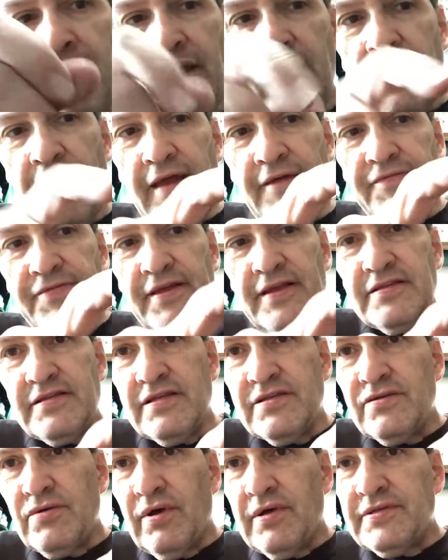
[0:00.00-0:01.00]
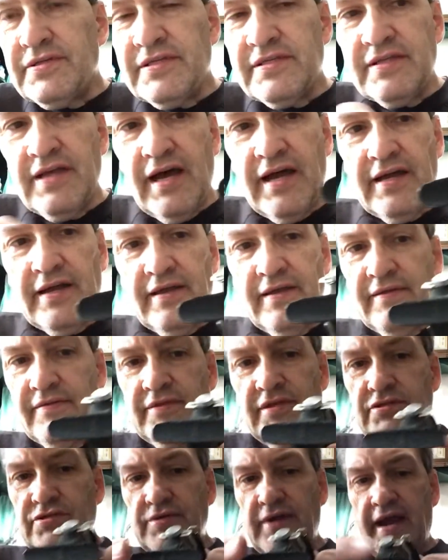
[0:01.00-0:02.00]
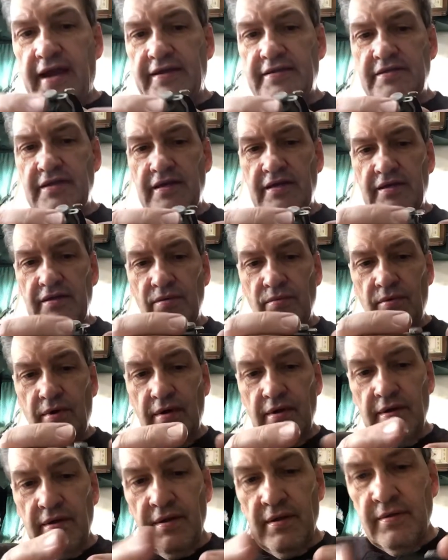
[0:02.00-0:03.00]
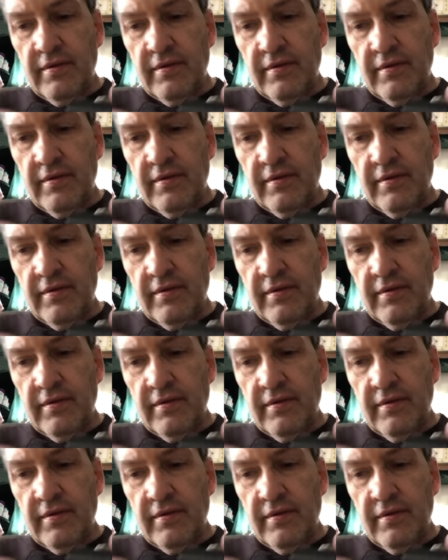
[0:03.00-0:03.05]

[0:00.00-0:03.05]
If this is all stuck, the drag's not going to work.